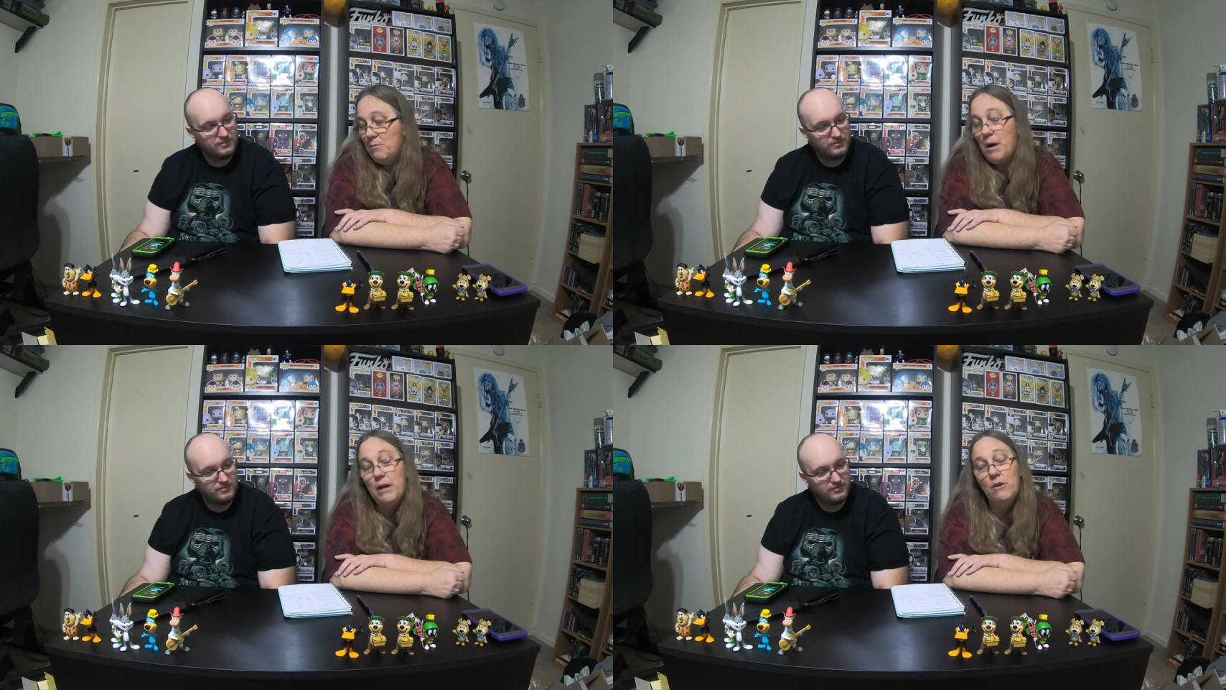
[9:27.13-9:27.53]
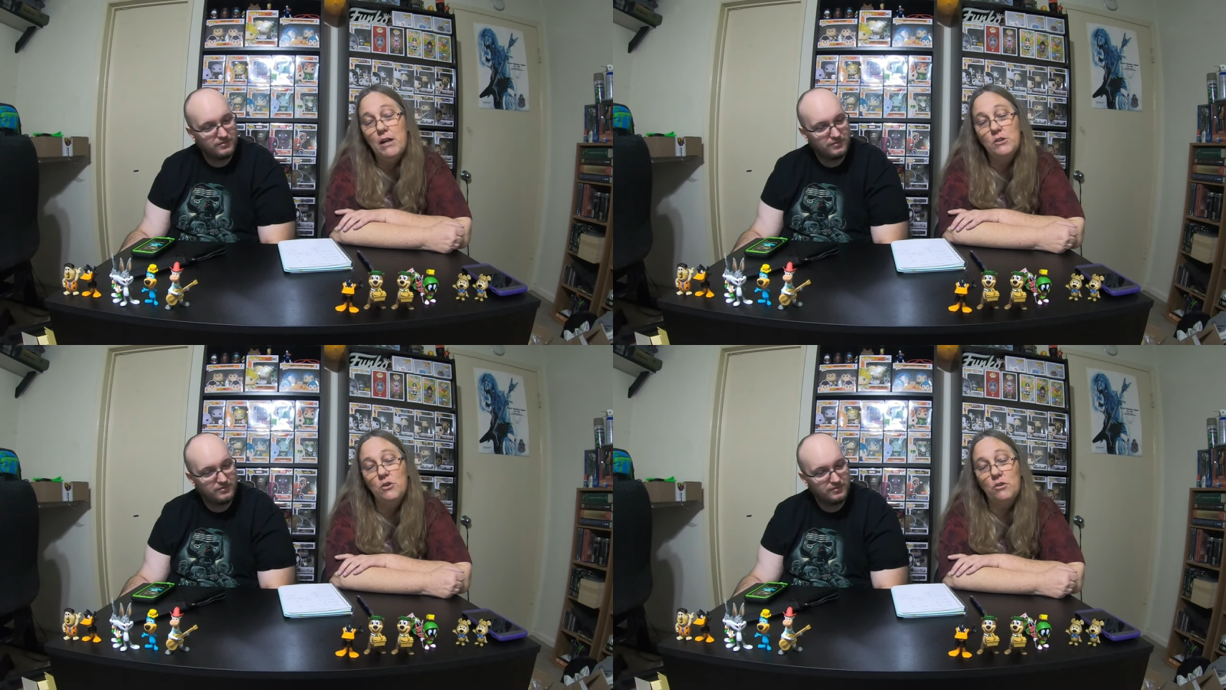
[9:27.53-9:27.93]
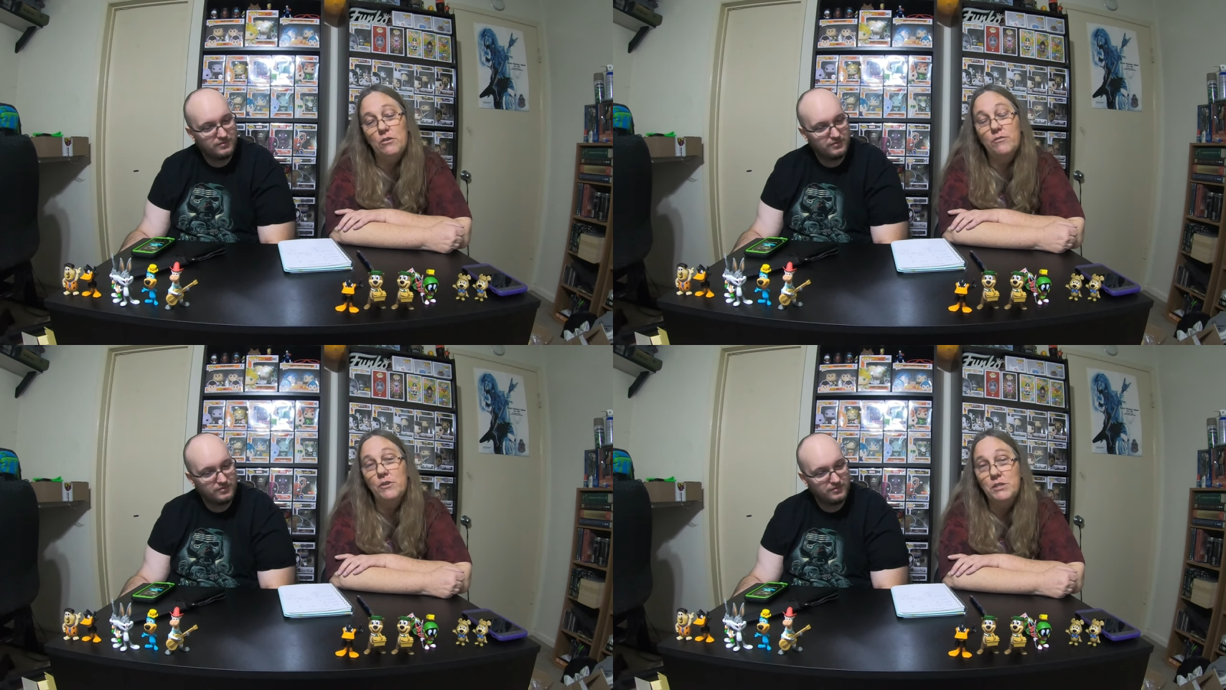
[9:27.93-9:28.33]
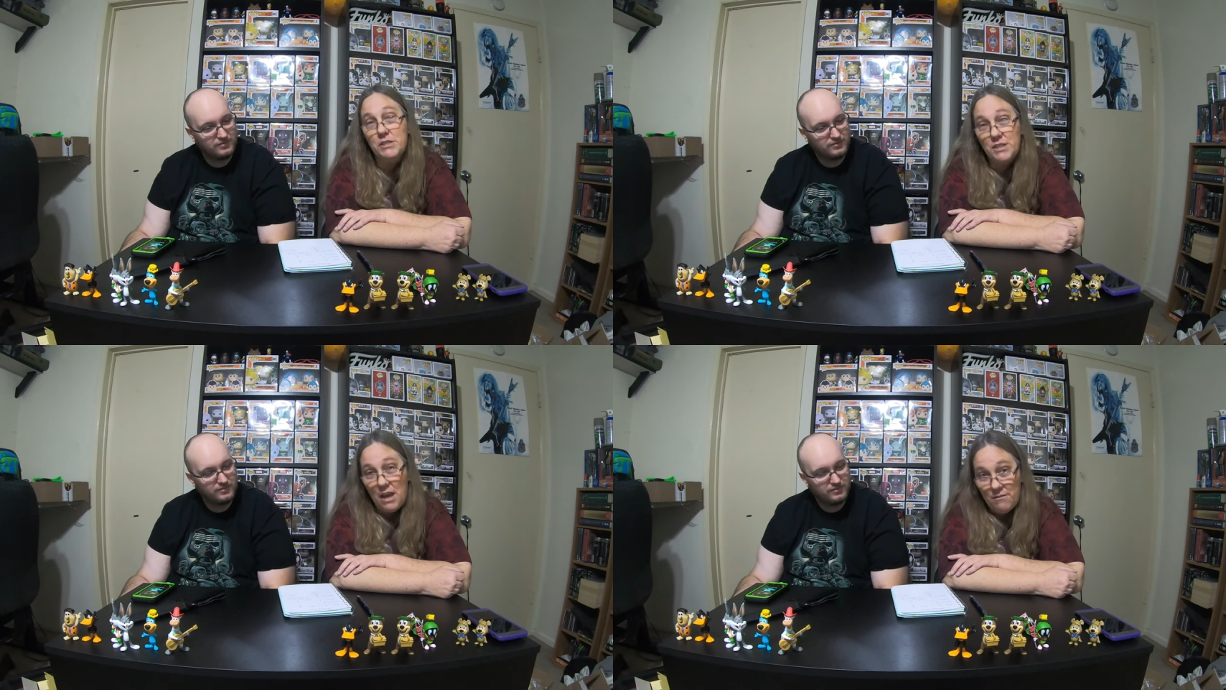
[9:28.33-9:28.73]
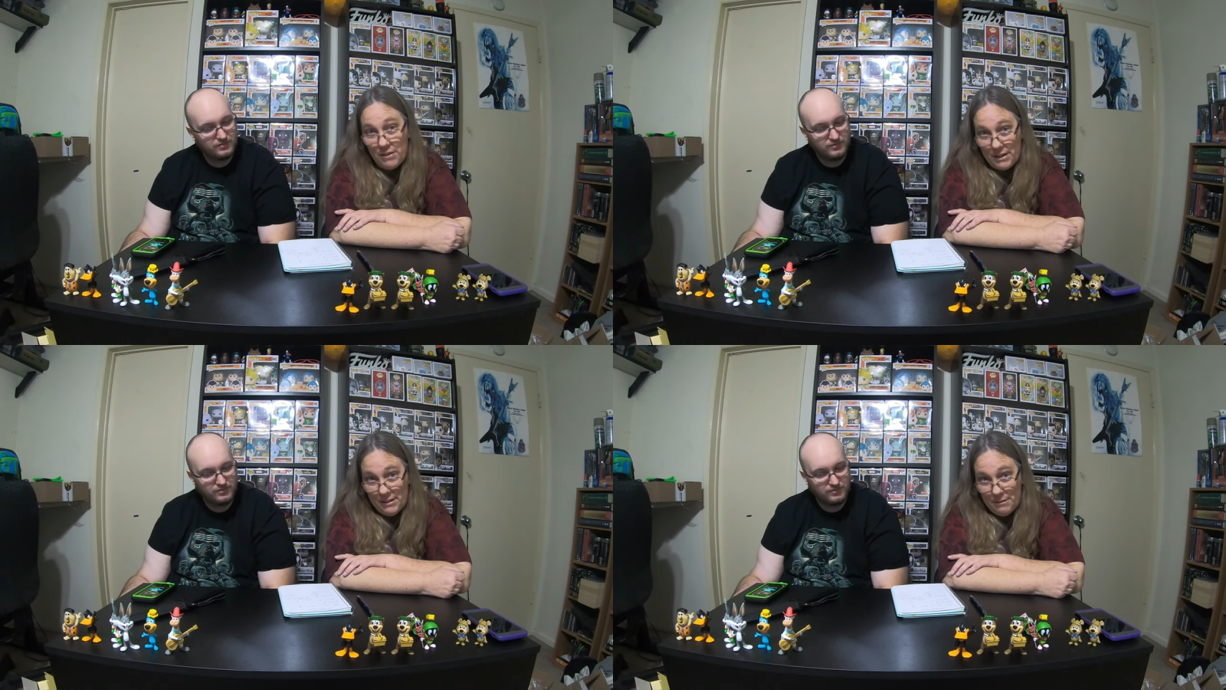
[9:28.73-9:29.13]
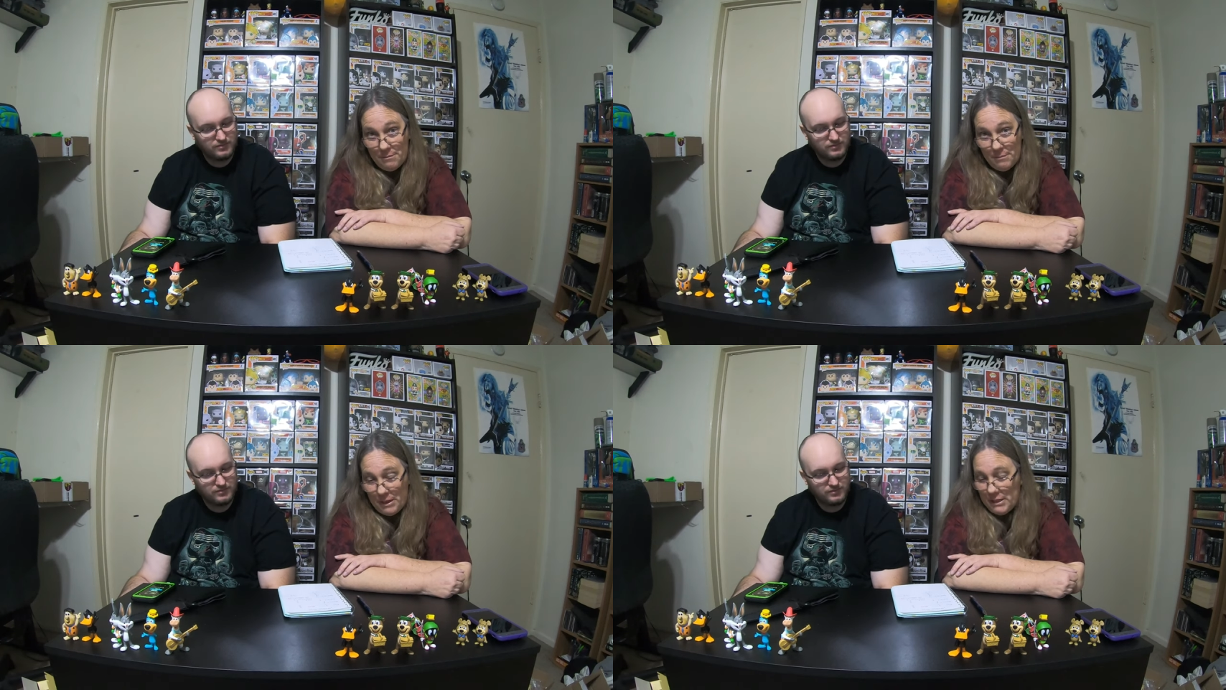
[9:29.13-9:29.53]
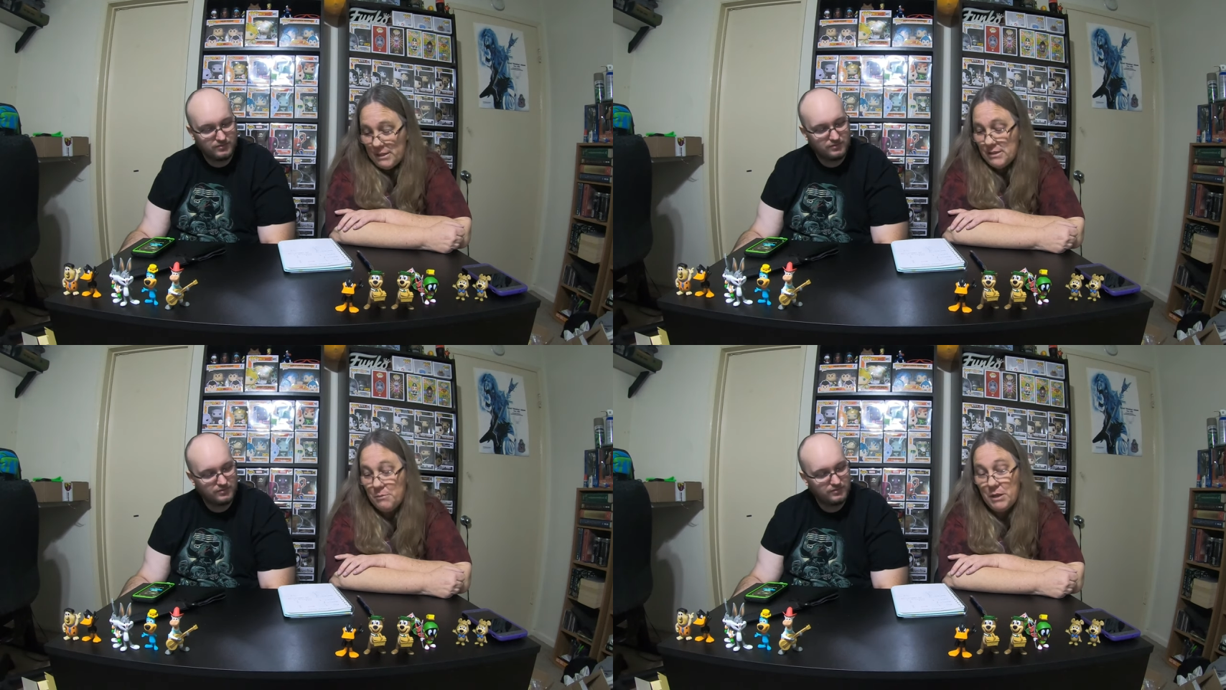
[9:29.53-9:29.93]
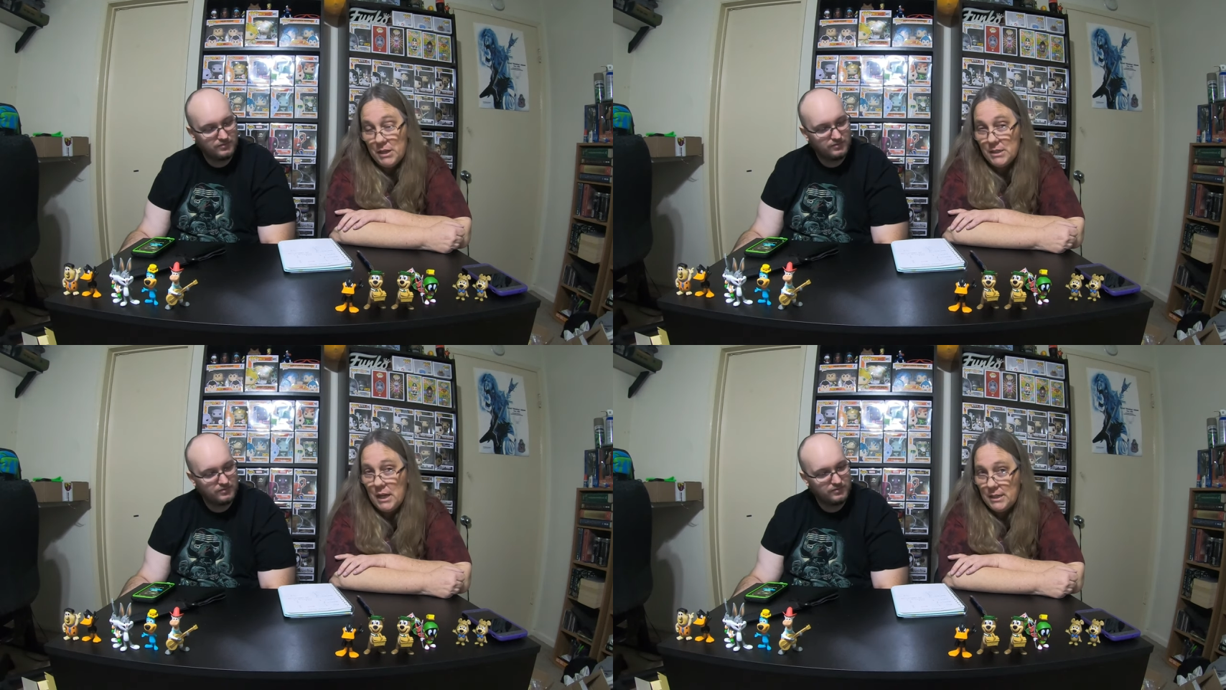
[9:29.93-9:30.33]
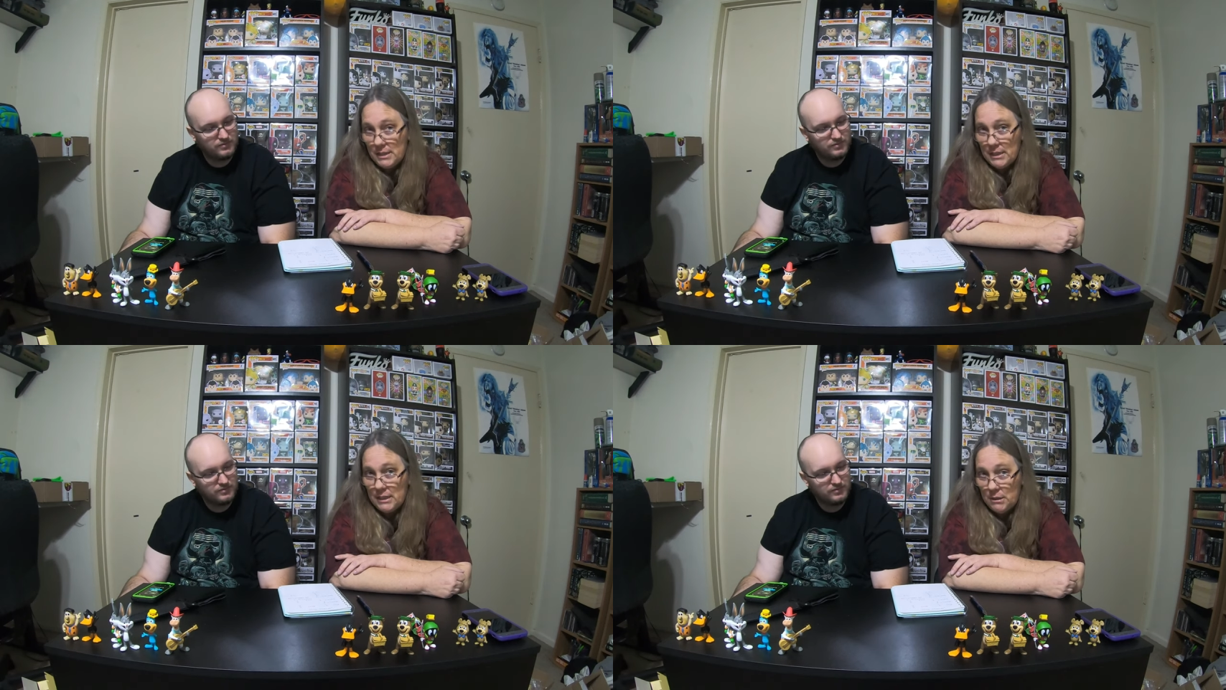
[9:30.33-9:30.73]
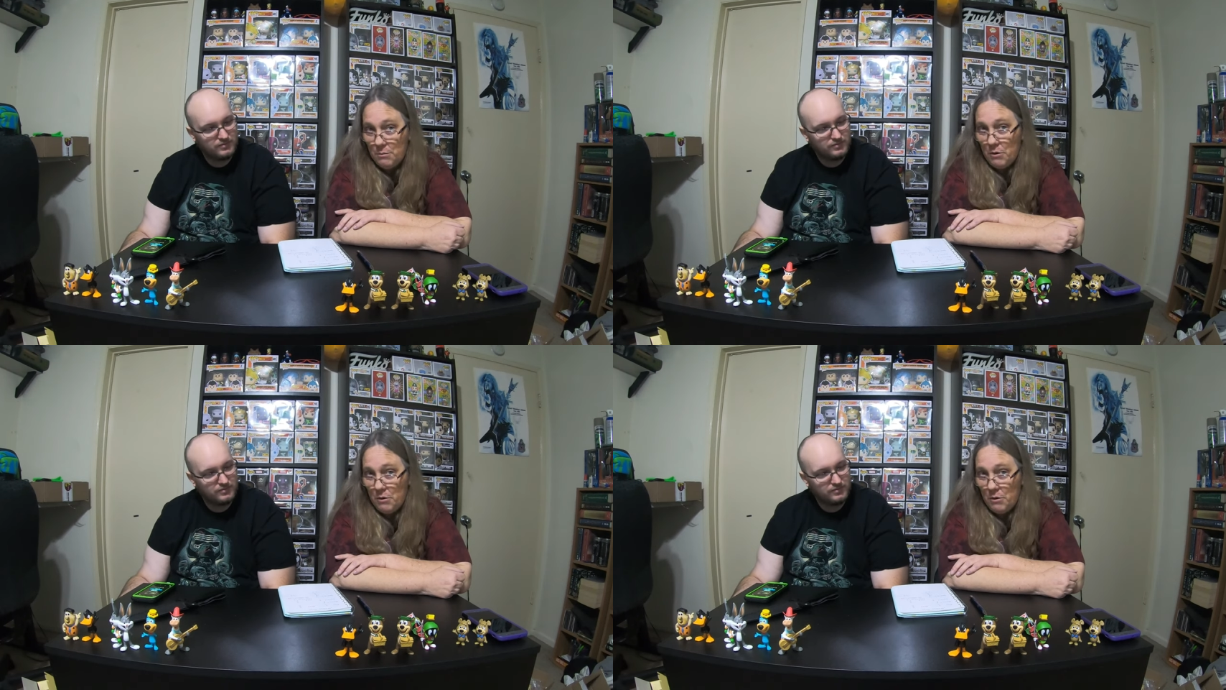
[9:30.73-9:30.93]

Speaker 1: My grand total for seven minis, because I did get the